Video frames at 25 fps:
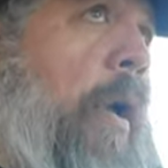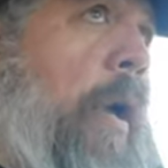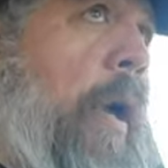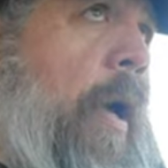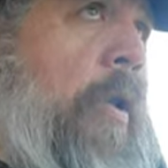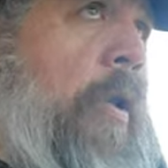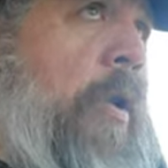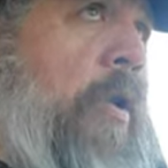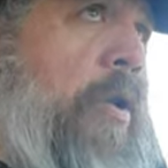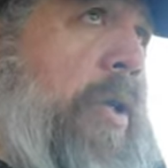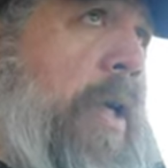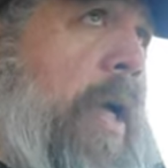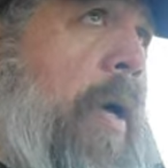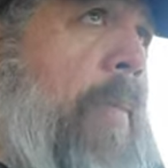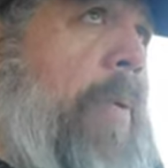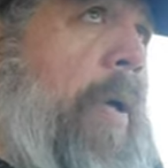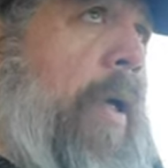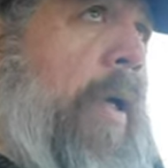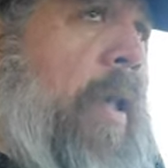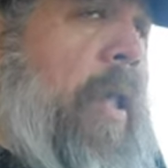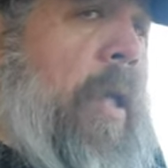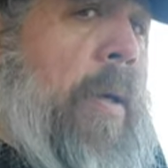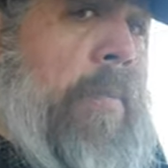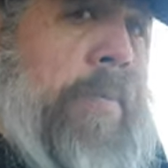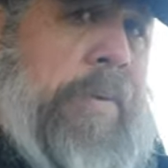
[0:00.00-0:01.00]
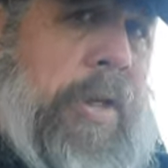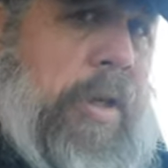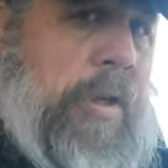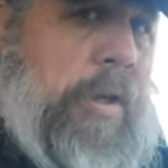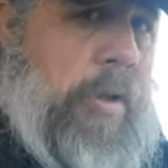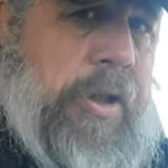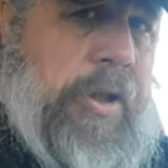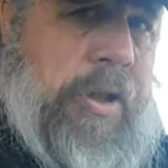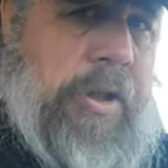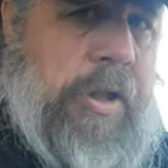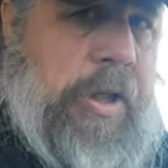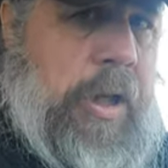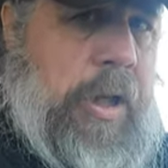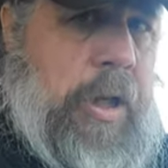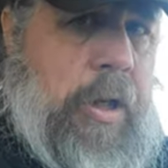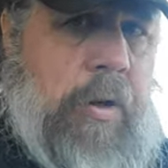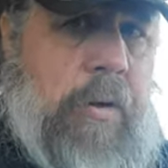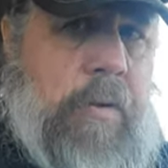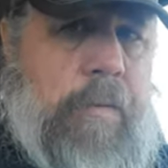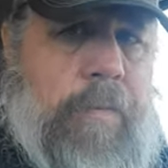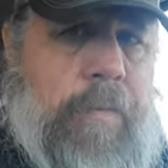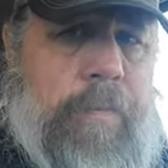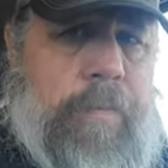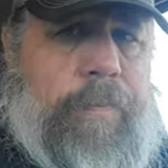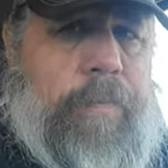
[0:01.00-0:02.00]
And there's a couple of clips that are just
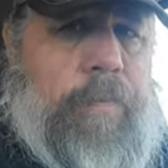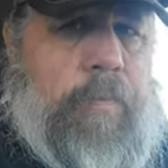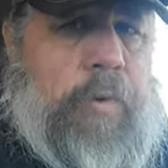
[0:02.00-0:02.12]
you.